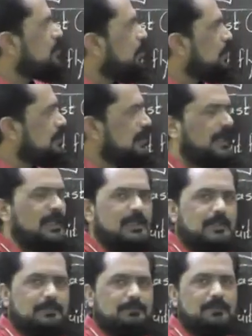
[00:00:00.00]
total
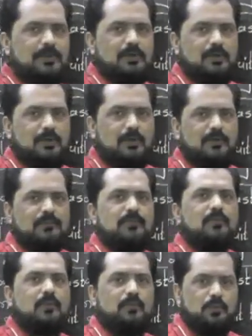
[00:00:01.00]
number
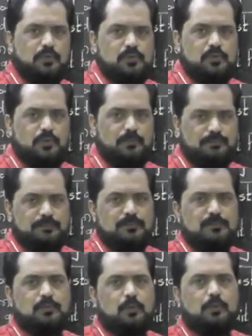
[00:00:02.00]
of chromosome,
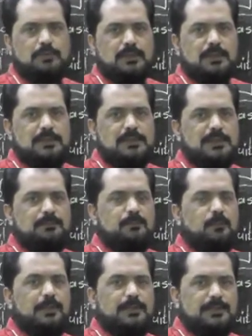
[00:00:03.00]
total
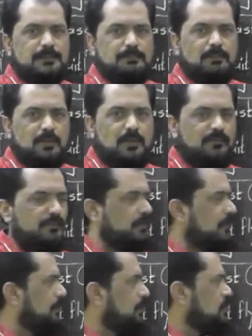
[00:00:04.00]
diploid number of
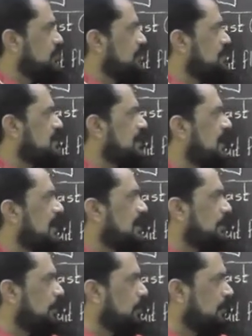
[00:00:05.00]
chromosomes
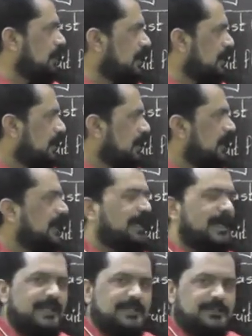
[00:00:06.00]
are only
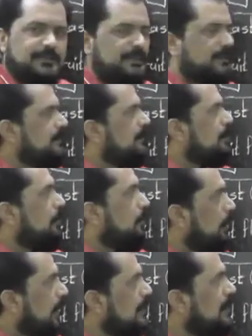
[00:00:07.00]
8,
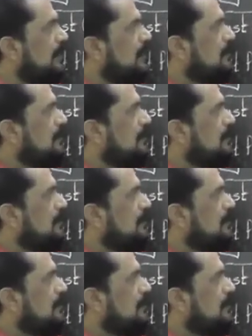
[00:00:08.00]
while